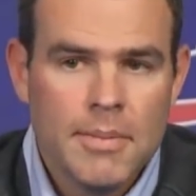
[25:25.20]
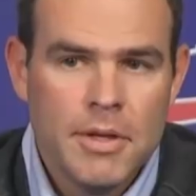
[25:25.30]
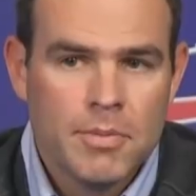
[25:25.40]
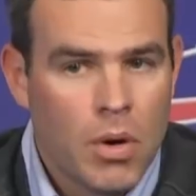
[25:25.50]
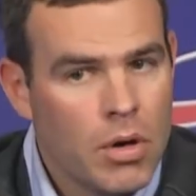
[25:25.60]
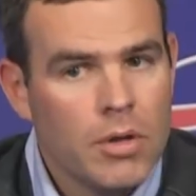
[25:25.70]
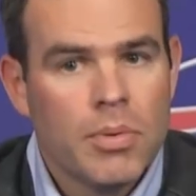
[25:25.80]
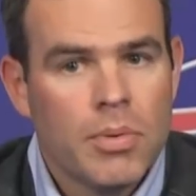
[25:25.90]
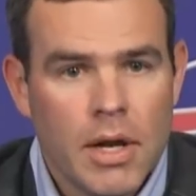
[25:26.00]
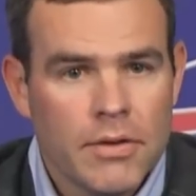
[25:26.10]
It's part of the
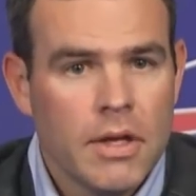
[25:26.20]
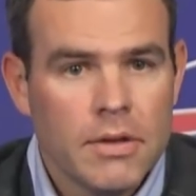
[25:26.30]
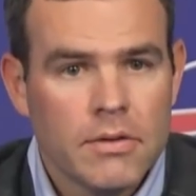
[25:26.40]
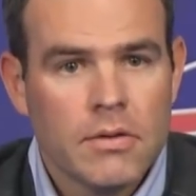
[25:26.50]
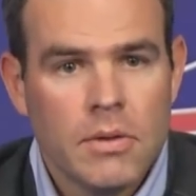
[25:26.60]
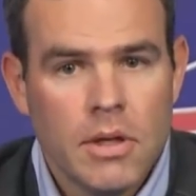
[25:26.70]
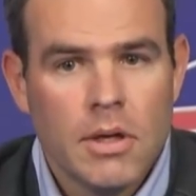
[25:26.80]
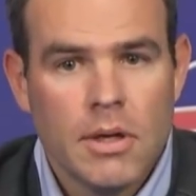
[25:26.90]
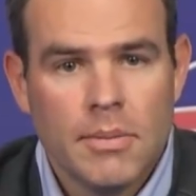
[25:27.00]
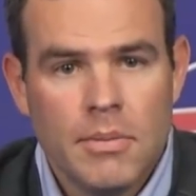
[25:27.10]
process.
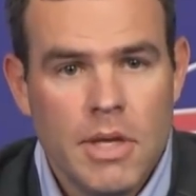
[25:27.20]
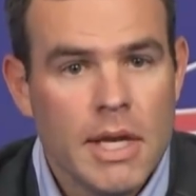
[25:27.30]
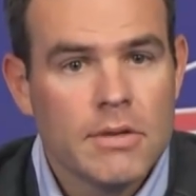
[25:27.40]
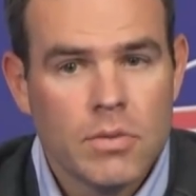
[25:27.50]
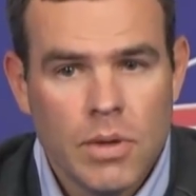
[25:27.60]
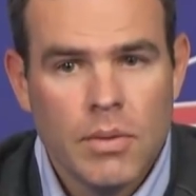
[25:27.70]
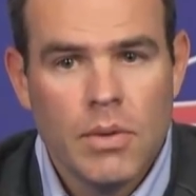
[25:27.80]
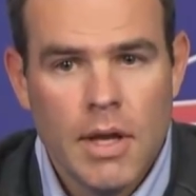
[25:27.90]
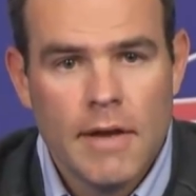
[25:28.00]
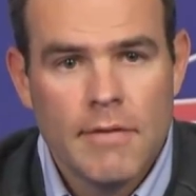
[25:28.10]
Yes,
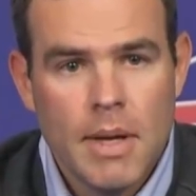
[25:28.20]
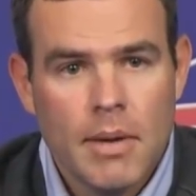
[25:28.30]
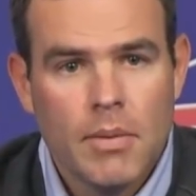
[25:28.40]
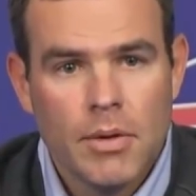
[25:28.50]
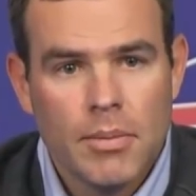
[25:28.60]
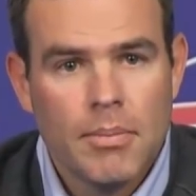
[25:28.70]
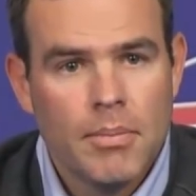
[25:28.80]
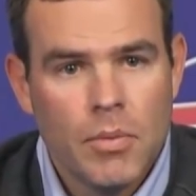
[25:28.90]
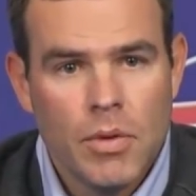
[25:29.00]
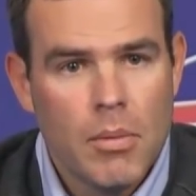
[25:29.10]
we have met with
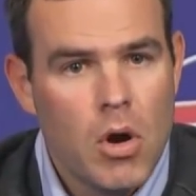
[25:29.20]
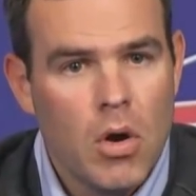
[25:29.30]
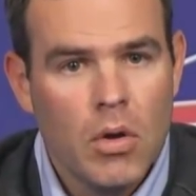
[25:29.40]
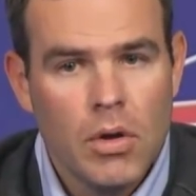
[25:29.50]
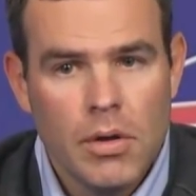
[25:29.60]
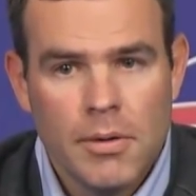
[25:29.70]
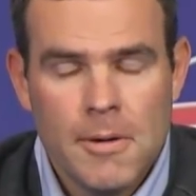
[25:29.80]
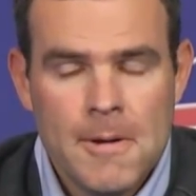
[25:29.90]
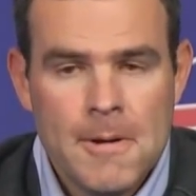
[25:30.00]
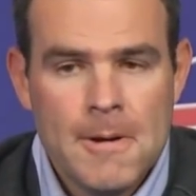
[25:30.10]
them all.
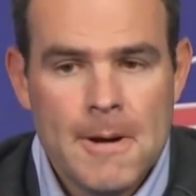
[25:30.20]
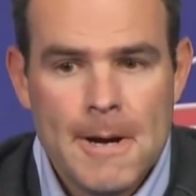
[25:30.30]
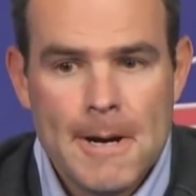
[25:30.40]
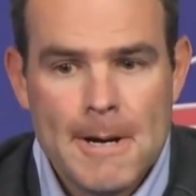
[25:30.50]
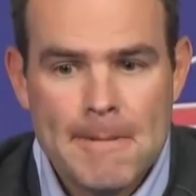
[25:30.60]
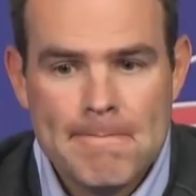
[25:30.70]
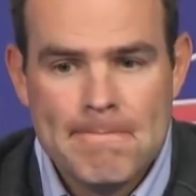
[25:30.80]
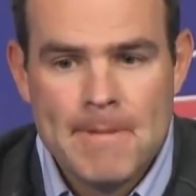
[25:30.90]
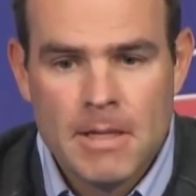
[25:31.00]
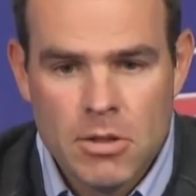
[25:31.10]

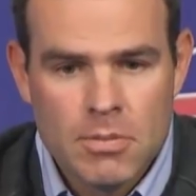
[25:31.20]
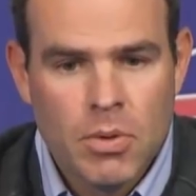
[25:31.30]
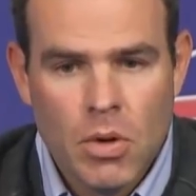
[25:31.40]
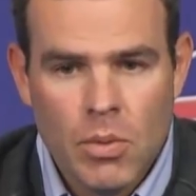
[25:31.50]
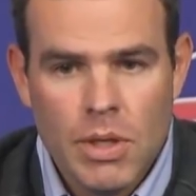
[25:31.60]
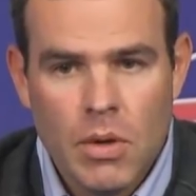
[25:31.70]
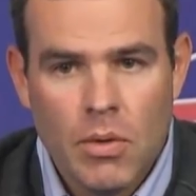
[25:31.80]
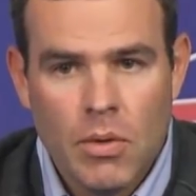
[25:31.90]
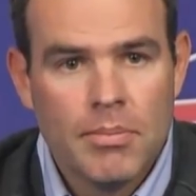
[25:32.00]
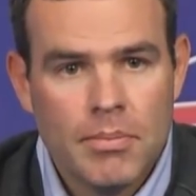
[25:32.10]
At this point, we
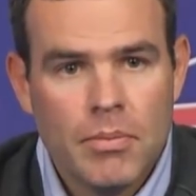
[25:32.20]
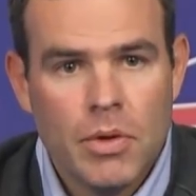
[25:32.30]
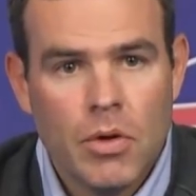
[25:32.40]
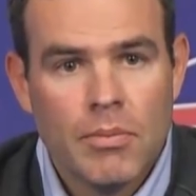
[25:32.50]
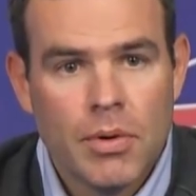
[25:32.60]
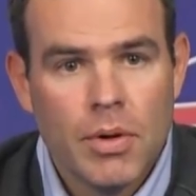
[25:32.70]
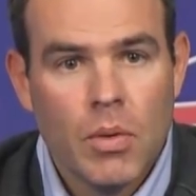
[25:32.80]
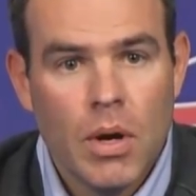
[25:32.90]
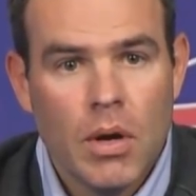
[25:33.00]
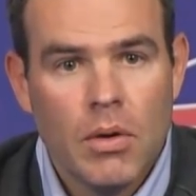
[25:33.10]
know them pretty
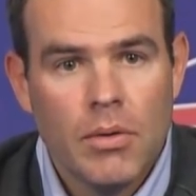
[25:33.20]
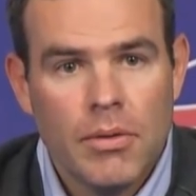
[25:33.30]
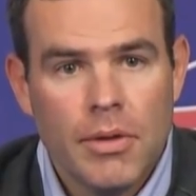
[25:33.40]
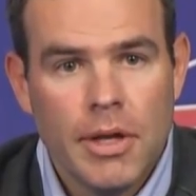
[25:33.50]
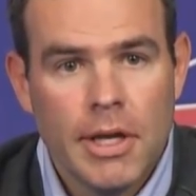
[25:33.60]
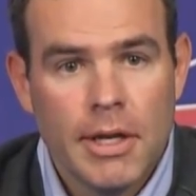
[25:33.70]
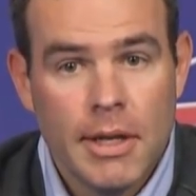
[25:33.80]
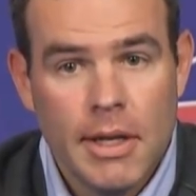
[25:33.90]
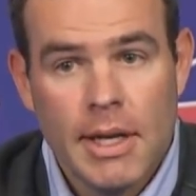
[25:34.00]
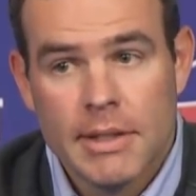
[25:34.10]
well.
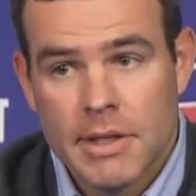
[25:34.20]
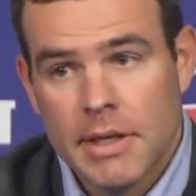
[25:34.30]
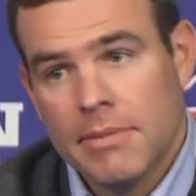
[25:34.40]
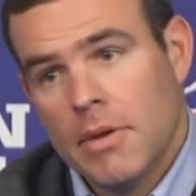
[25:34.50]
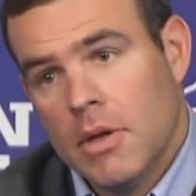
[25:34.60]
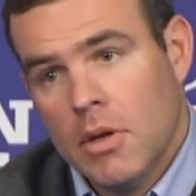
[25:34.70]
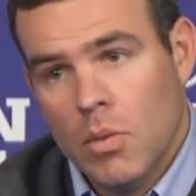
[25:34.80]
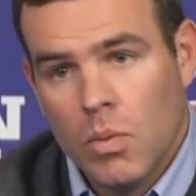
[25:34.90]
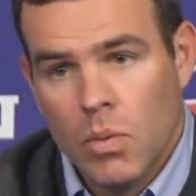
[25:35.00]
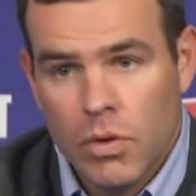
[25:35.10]
And as I
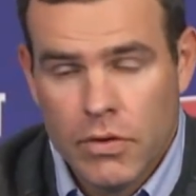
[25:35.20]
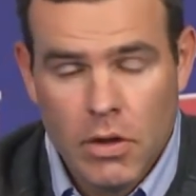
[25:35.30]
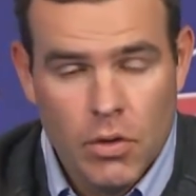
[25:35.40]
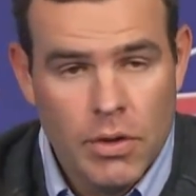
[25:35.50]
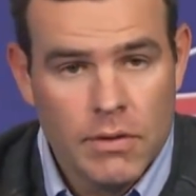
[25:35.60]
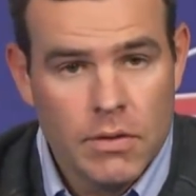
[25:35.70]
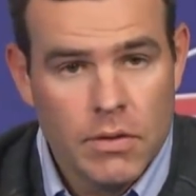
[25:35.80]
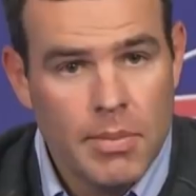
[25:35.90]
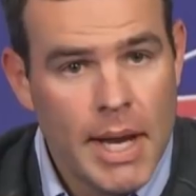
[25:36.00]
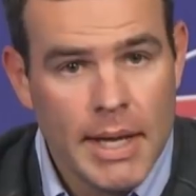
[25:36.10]
was alluding
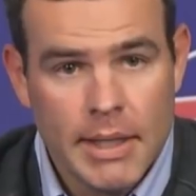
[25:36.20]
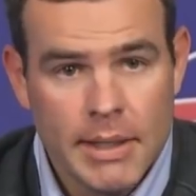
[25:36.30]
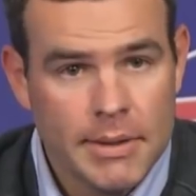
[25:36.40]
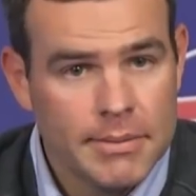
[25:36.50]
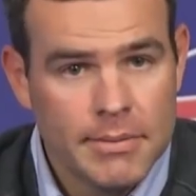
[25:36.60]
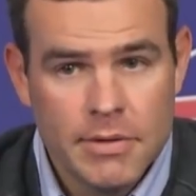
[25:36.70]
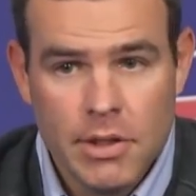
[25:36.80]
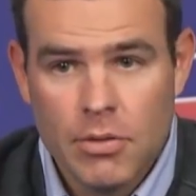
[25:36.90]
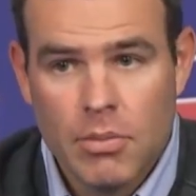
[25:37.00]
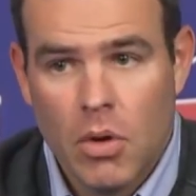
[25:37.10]
to back in
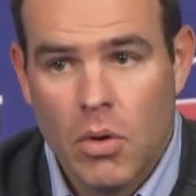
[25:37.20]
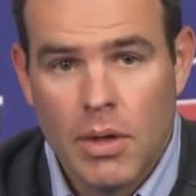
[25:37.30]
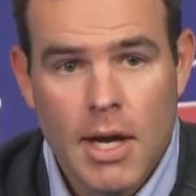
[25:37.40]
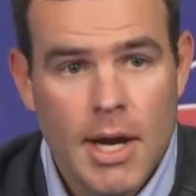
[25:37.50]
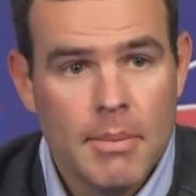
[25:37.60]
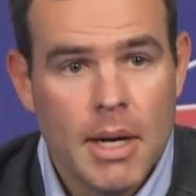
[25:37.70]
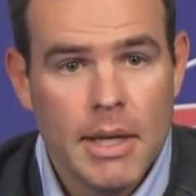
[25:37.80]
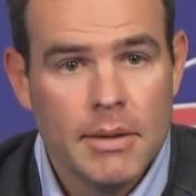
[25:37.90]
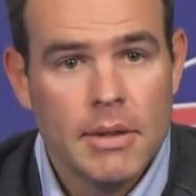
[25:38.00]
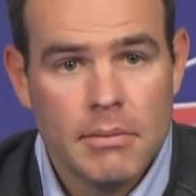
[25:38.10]
Senior Bowl and
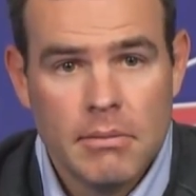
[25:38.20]
Combine,